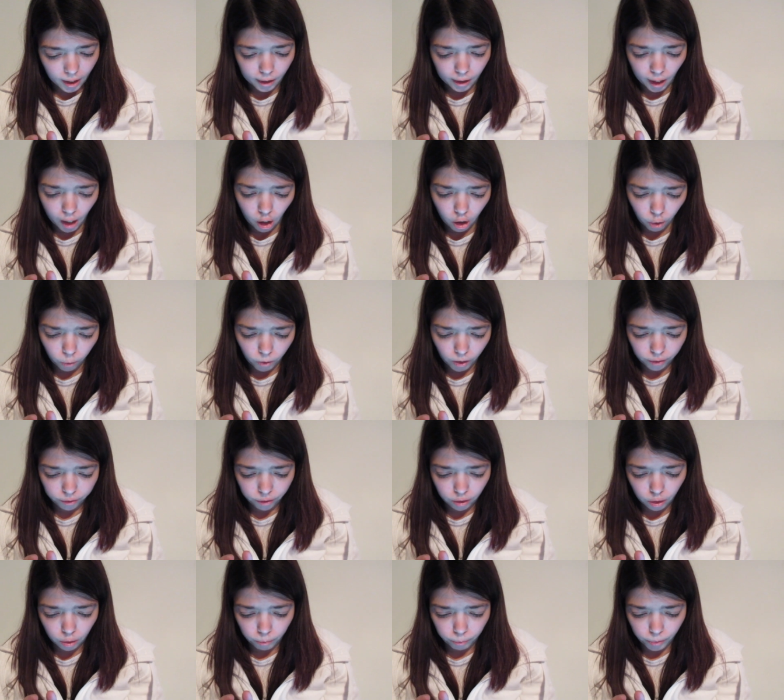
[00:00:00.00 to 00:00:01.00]
and awkward
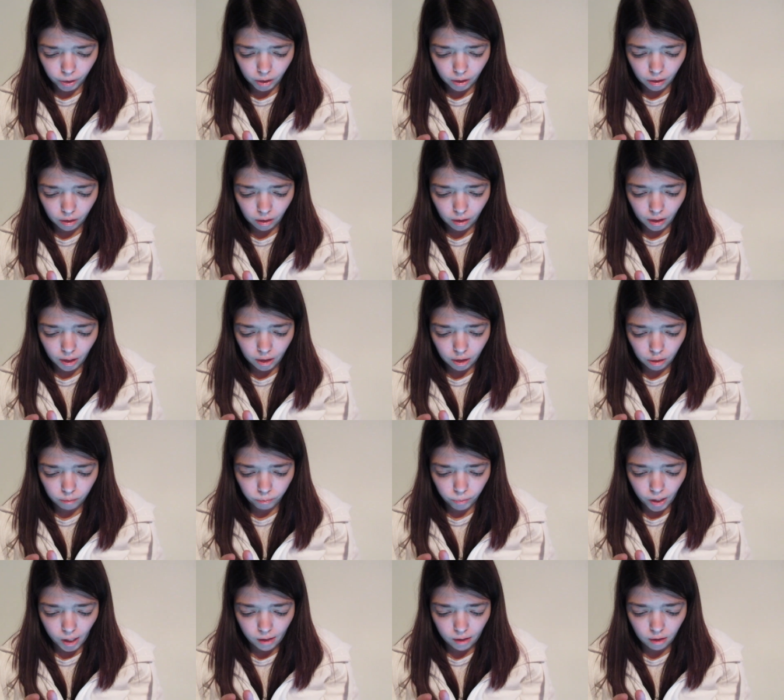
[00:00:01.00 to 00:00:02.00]
for nobility and
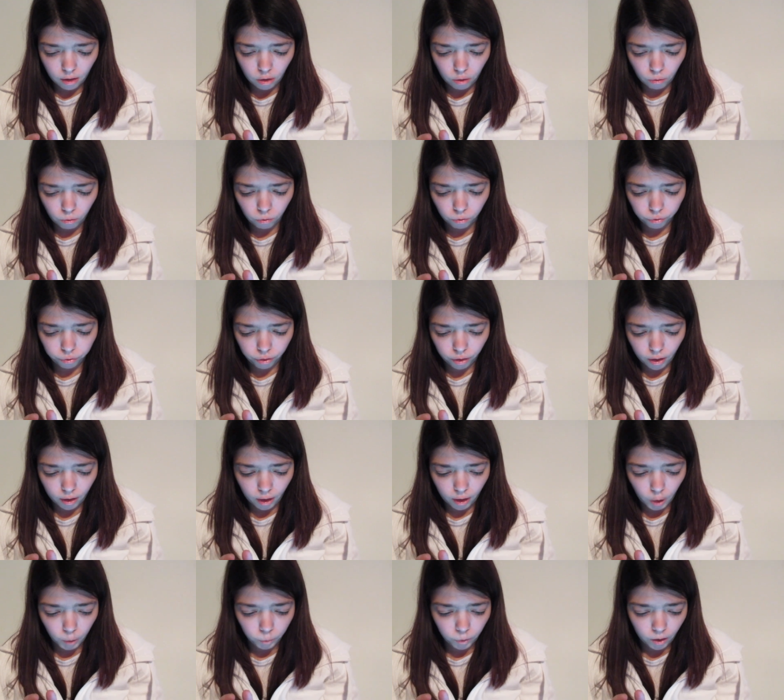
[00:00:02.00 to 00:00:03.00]
surprises the
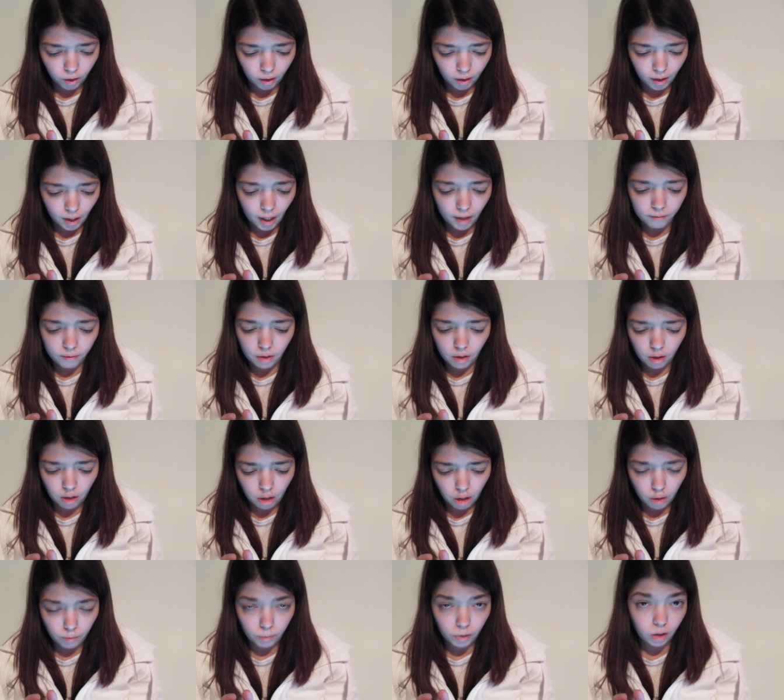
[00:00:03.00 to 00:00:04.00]
further with an
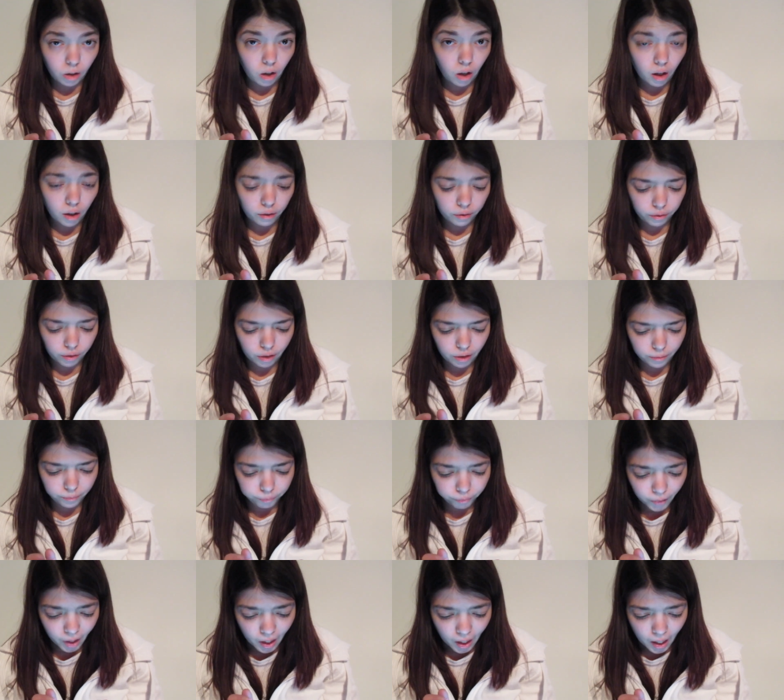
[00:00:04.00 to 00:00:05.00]
irresistible offer.
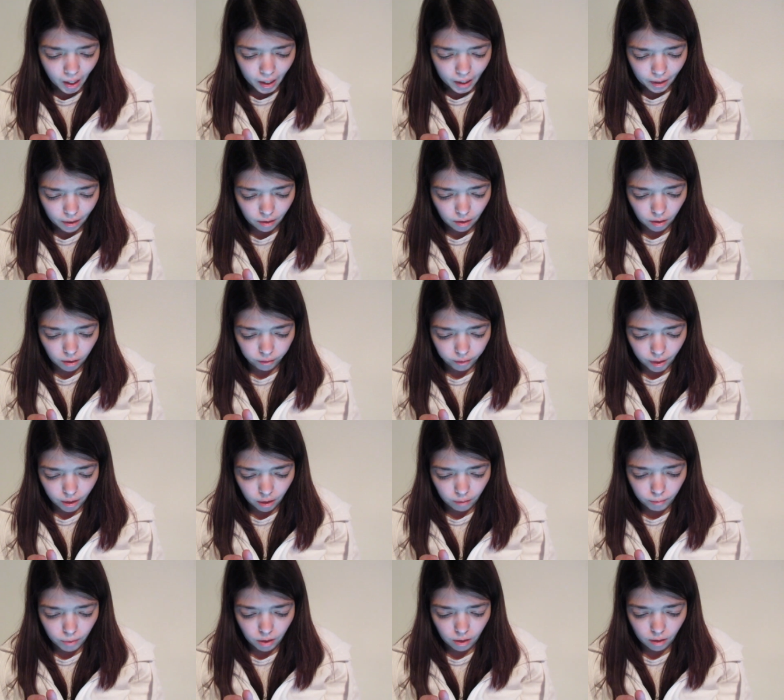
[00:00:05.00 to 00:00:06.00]
Served as
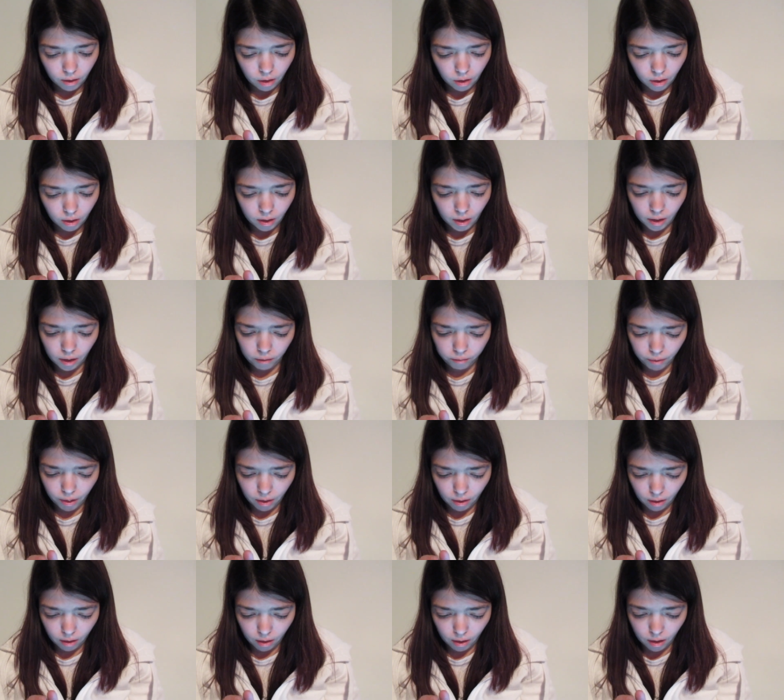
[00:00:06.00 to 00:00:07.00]
a musician in the
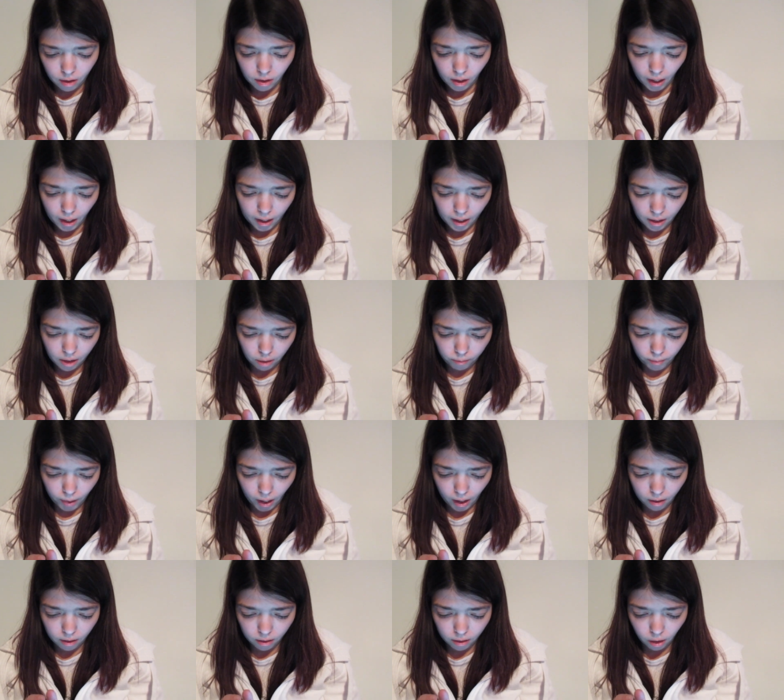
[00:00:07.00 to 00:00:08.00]
residence at his
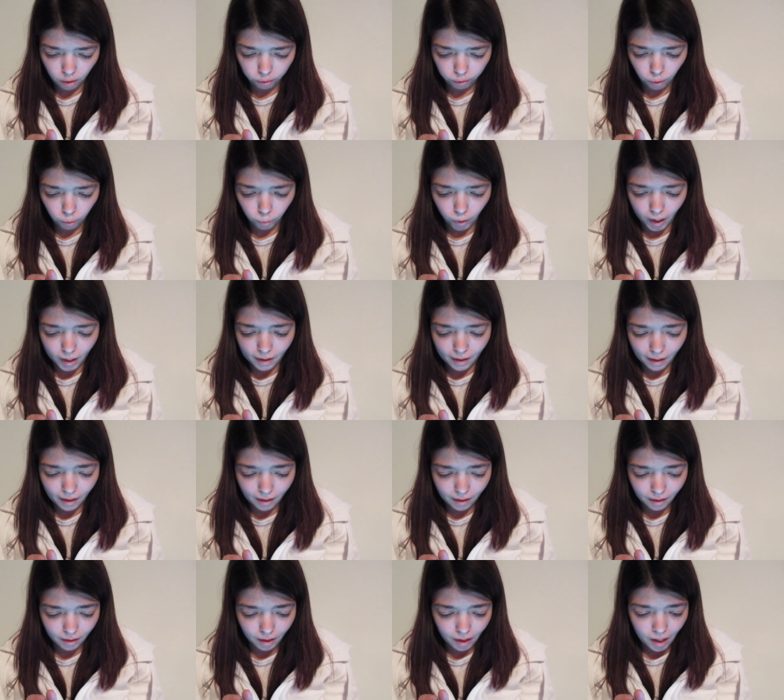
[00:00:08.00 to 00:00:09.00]
manor for one
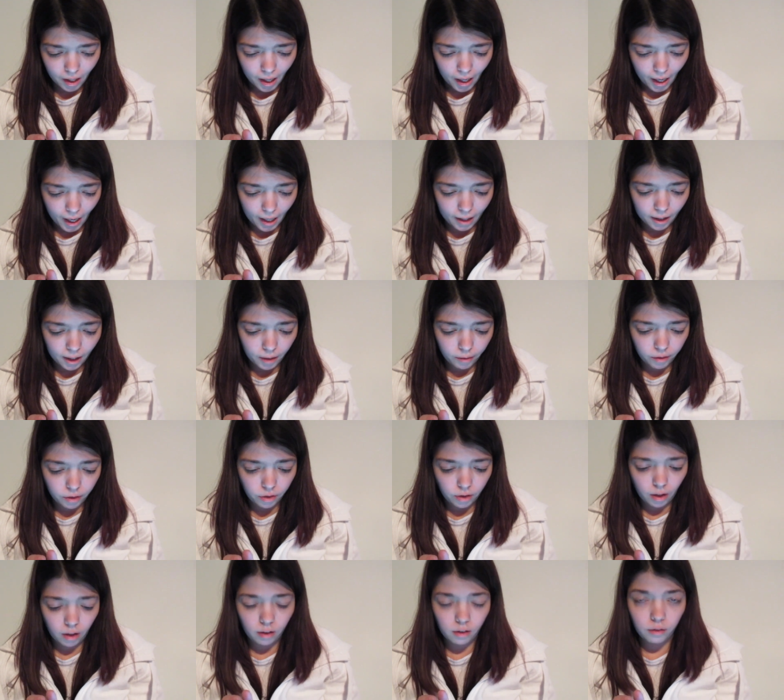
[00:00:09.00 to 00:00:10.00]
year, and he was
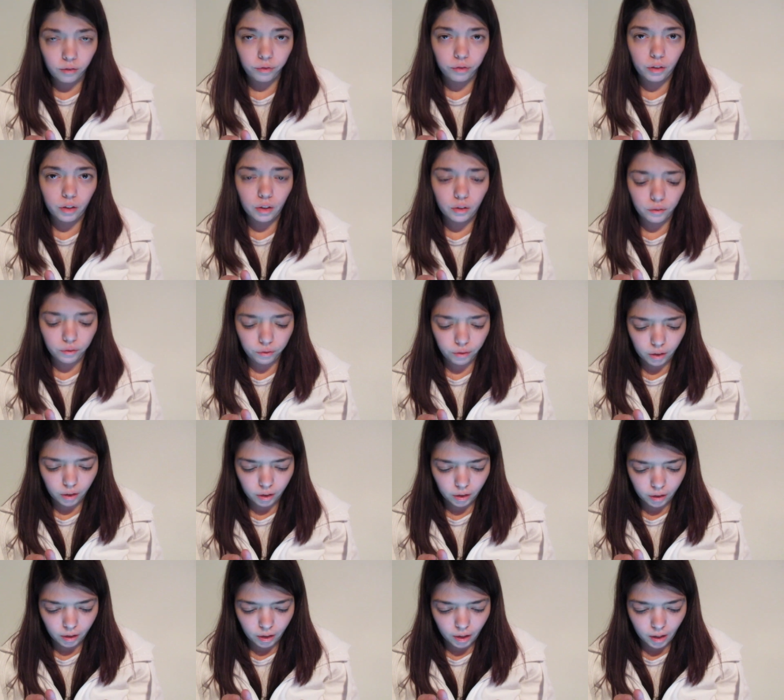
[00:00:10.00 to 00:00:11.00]
set her free for
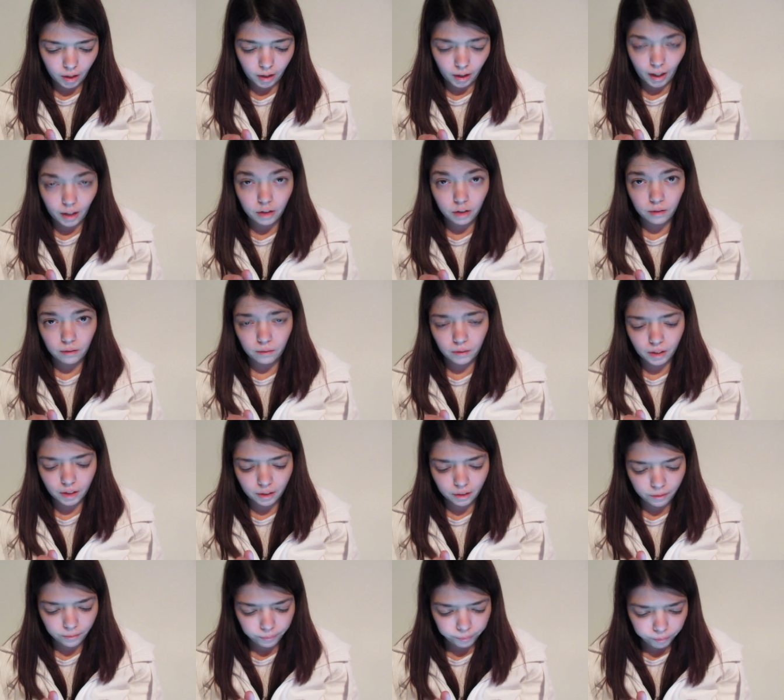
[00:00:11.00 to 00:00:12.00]
her indenture.